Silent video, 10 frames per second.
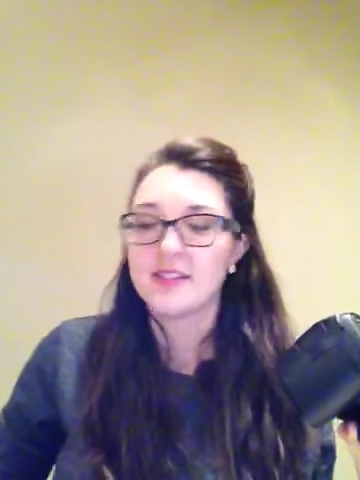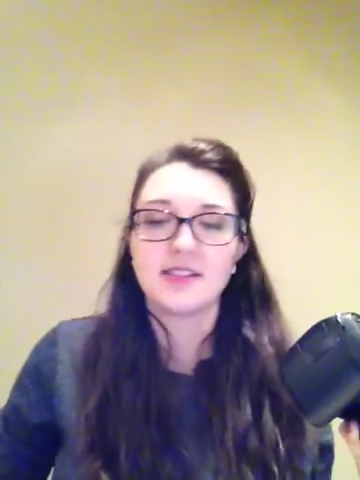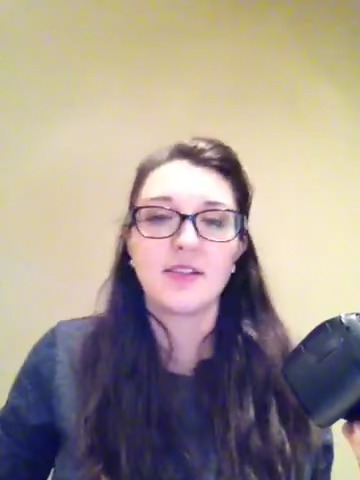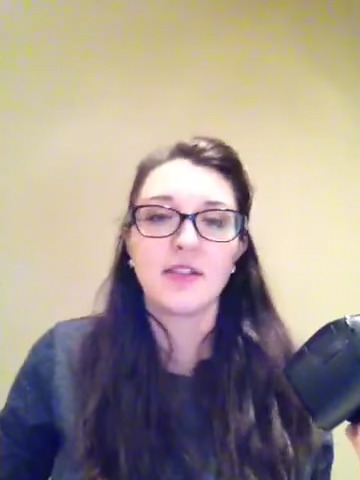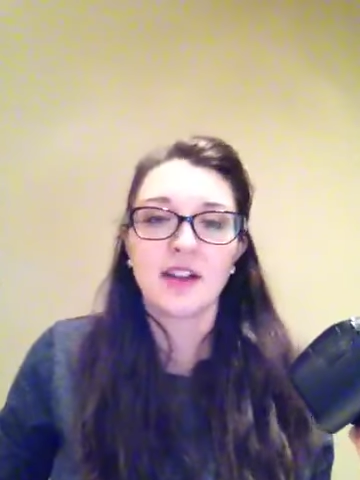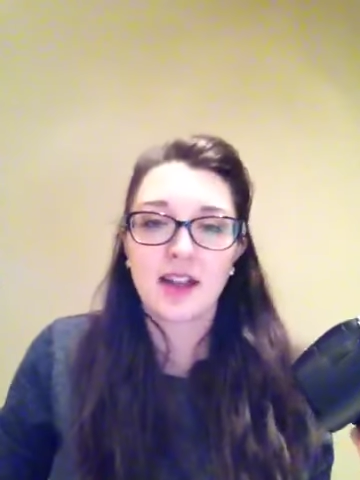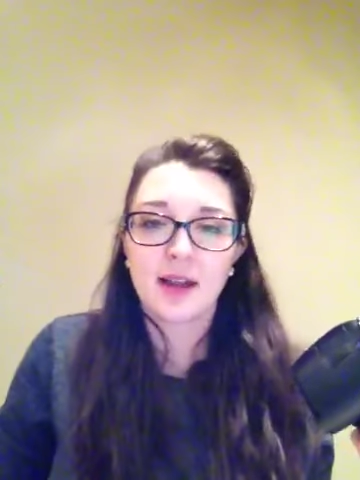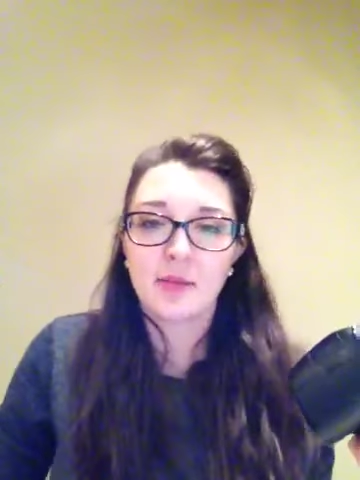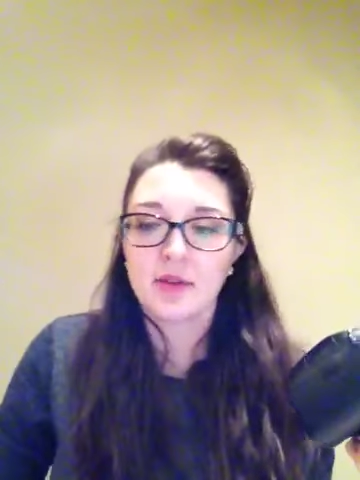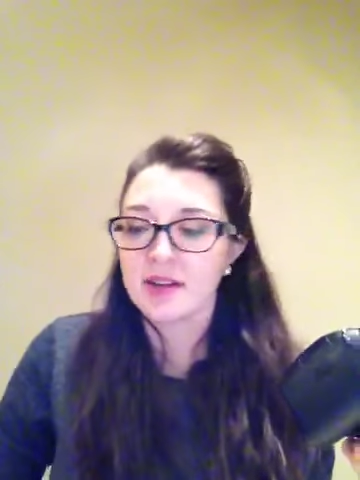different
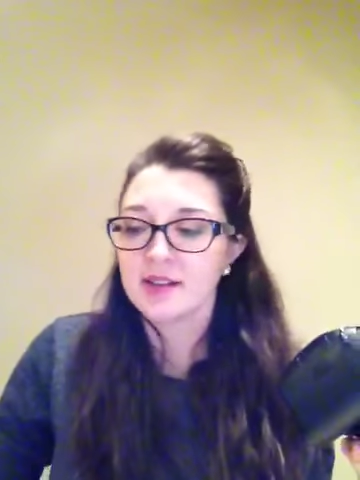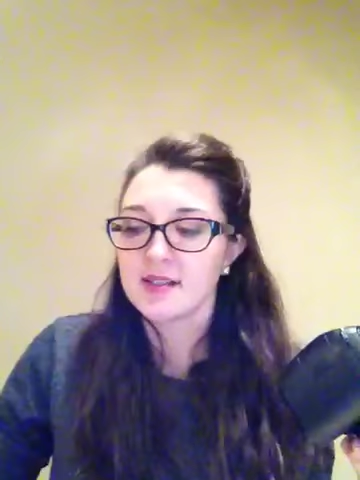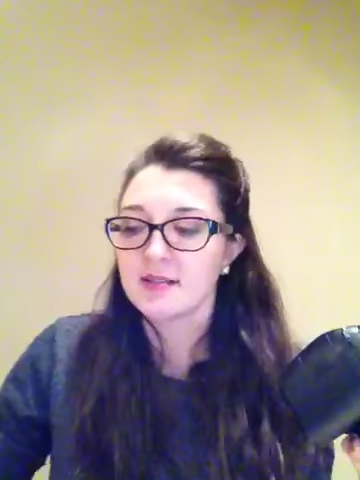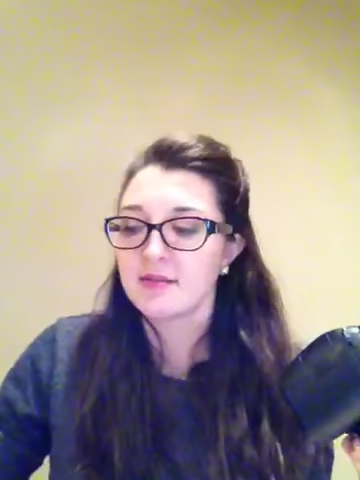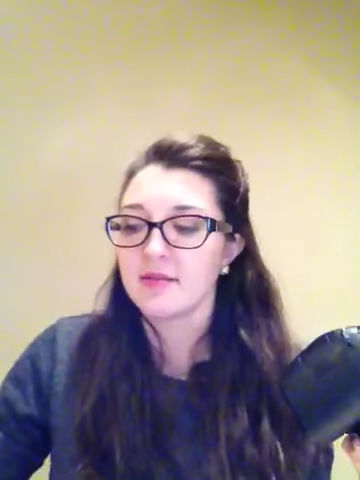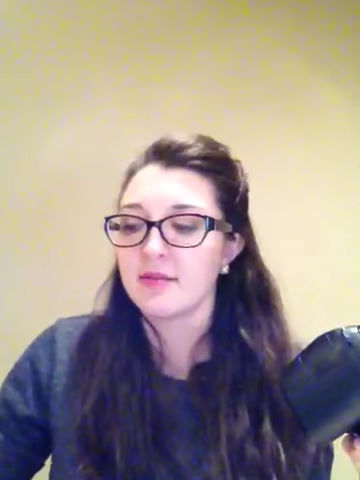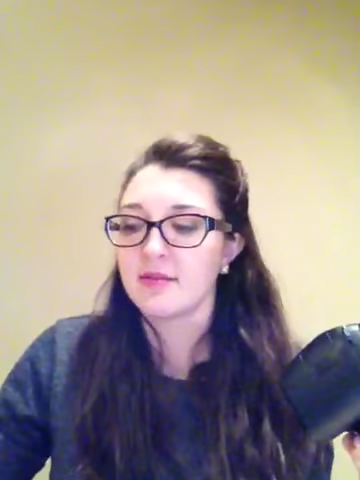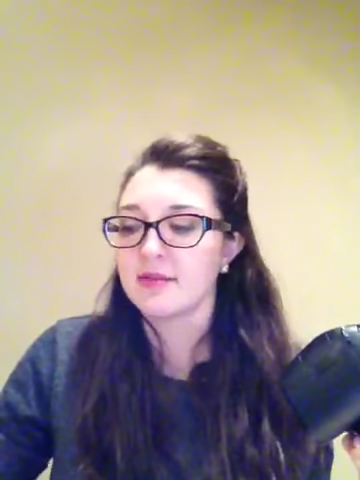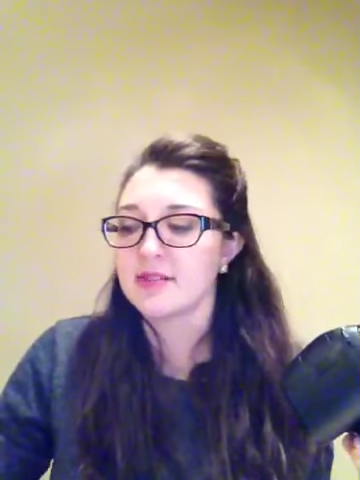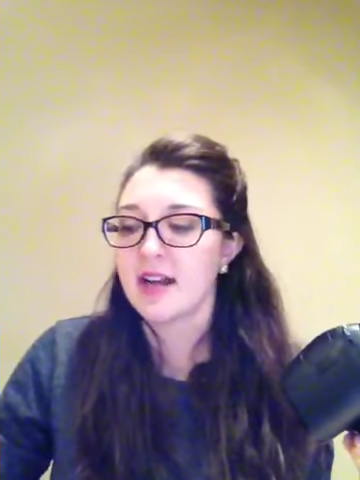cameras
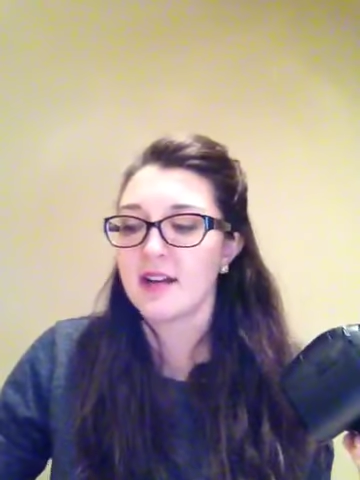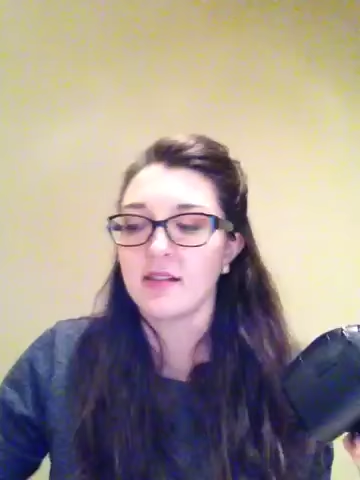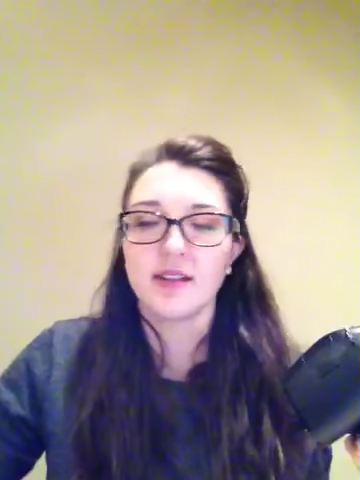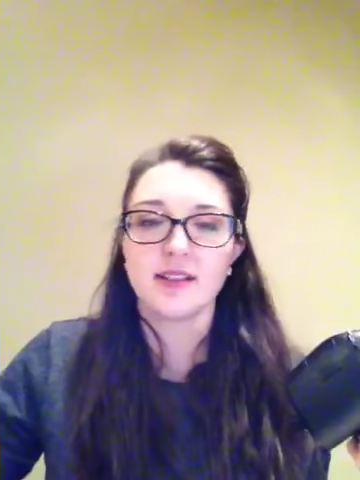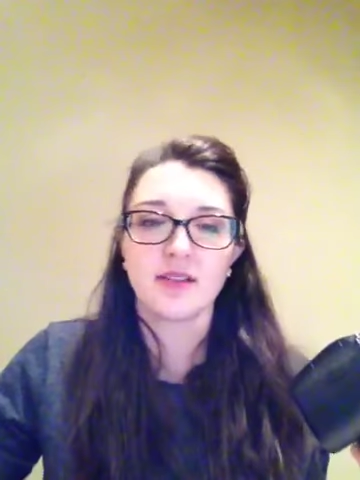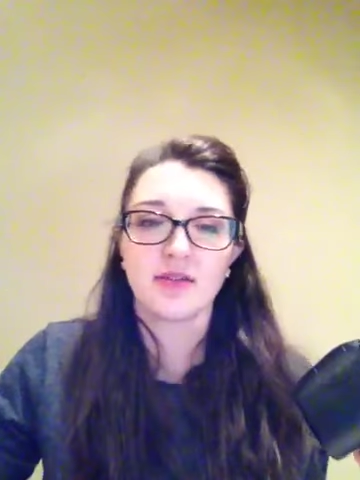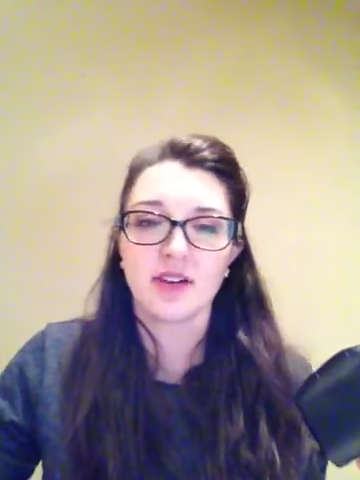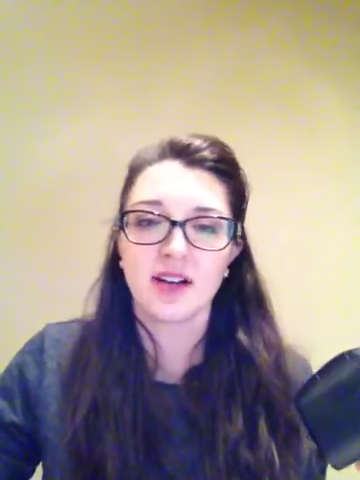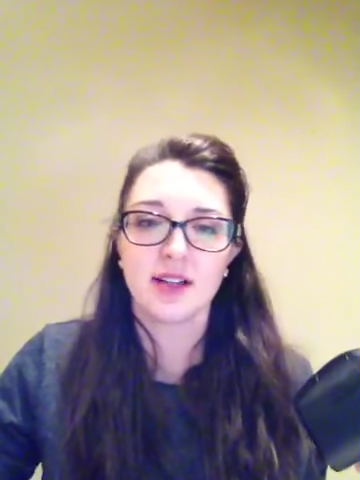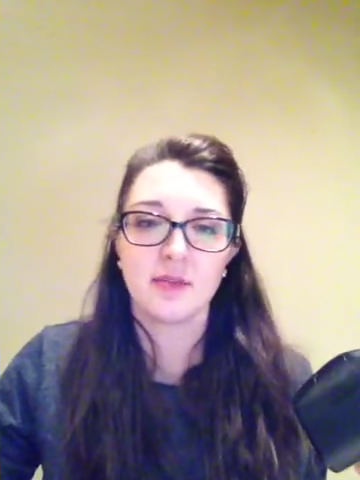title it
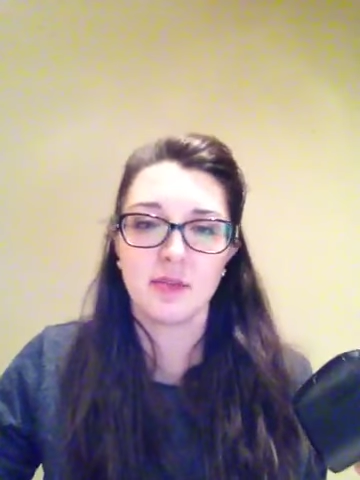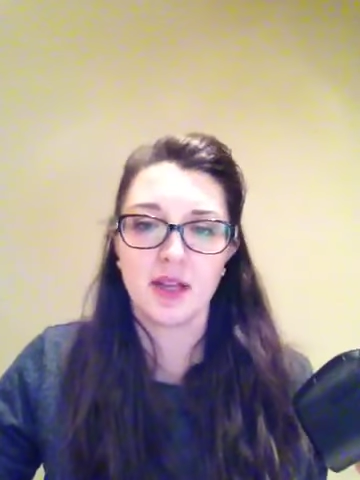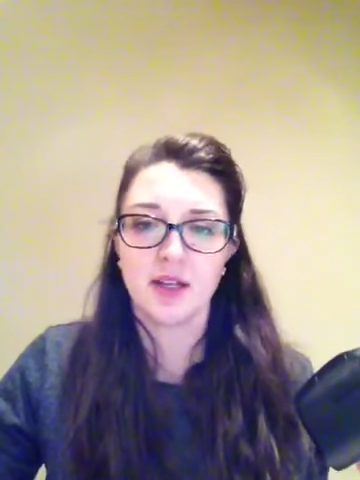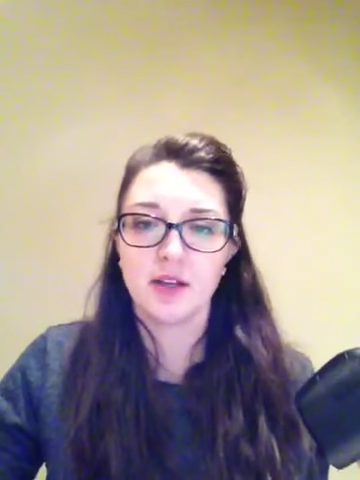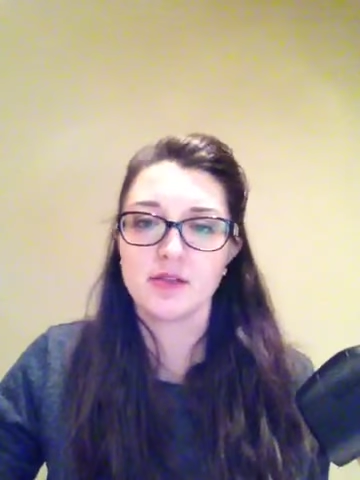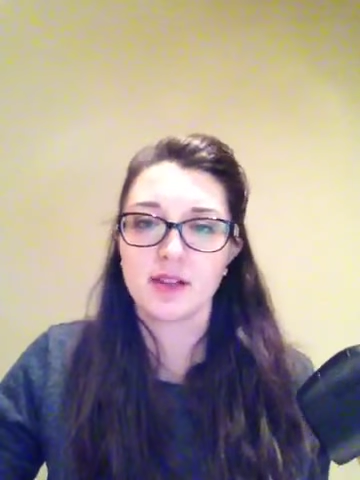different in the menus,